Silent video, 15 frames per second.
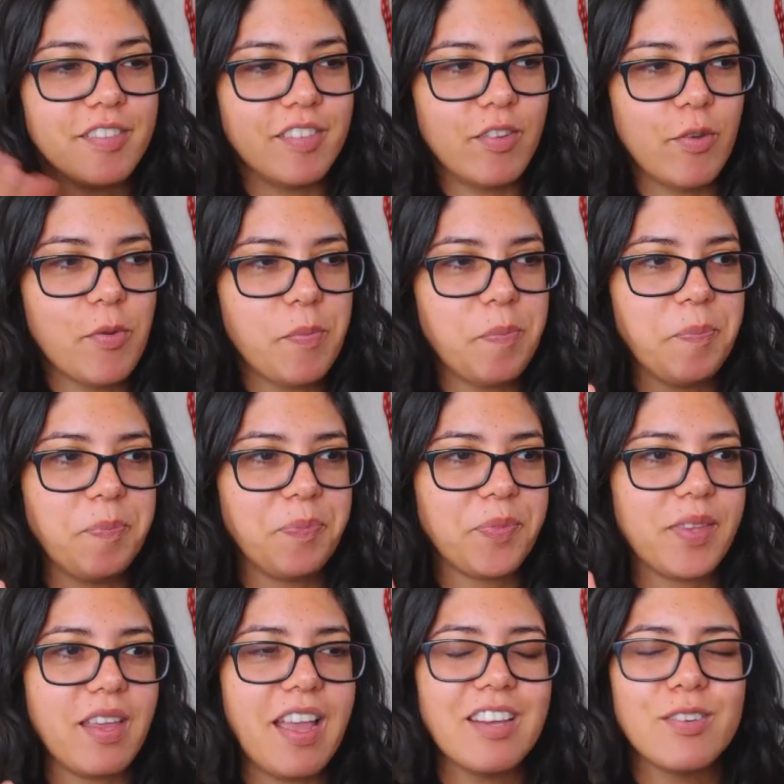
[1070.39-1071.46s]
So
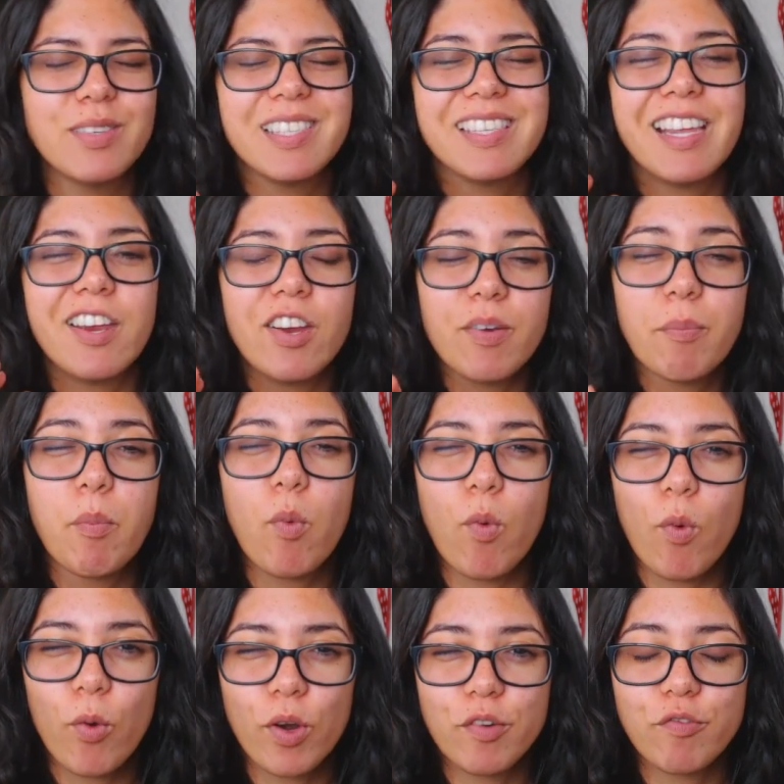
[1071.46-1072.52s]
I was there
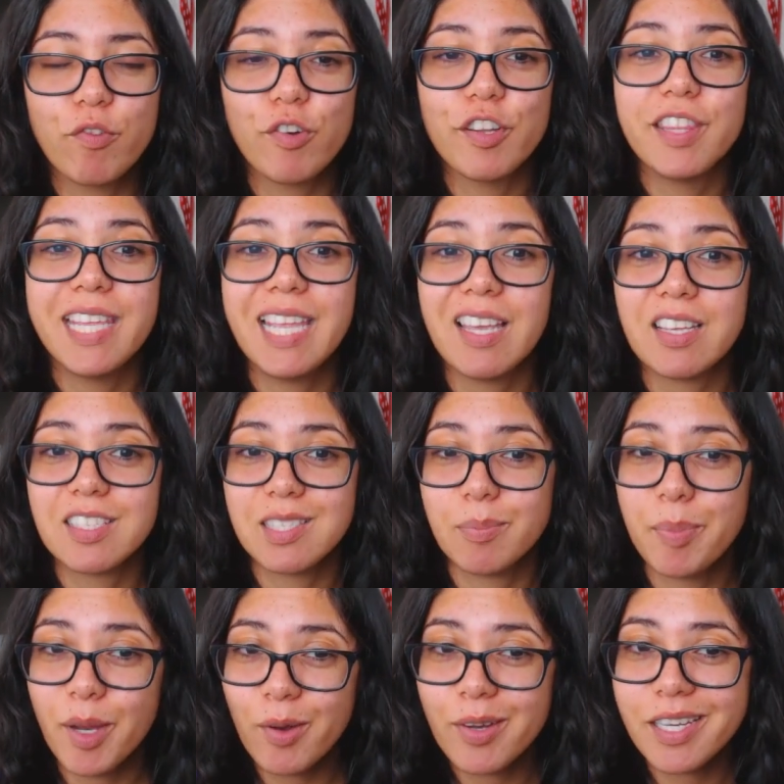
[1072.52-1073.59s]
more for the
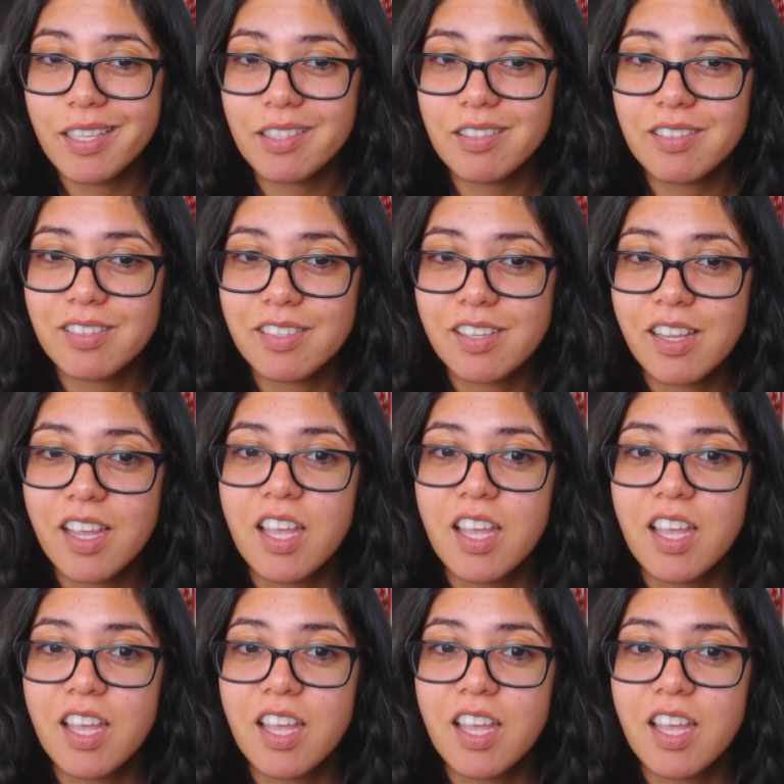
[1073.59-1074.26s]
experience,